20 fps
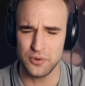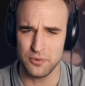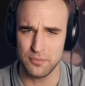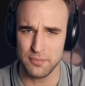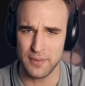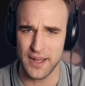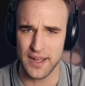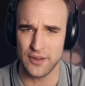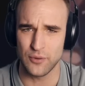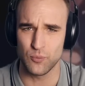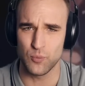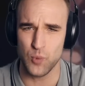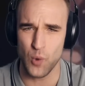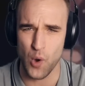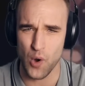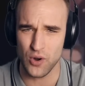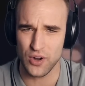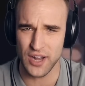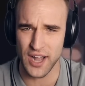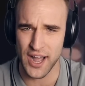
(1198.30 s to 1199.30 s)
you, man,
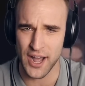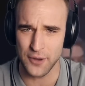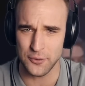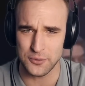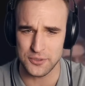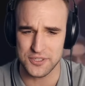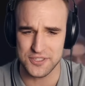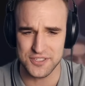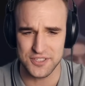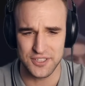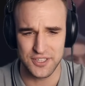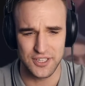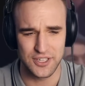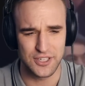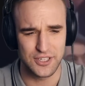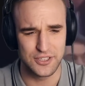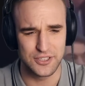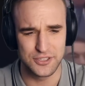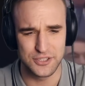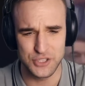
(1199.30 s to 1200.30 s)
walk out.
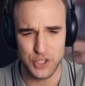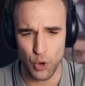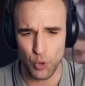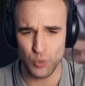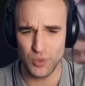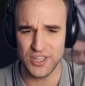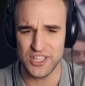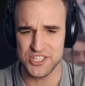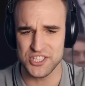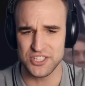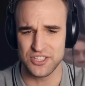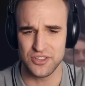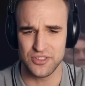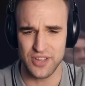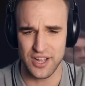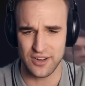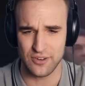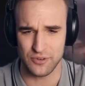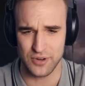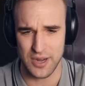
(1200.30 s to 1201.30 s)
Don't listen to
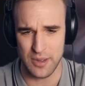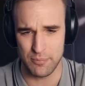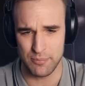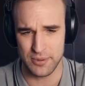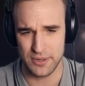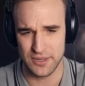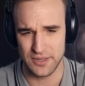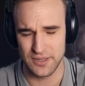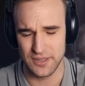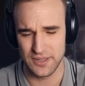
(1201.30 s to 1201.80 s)
that crap.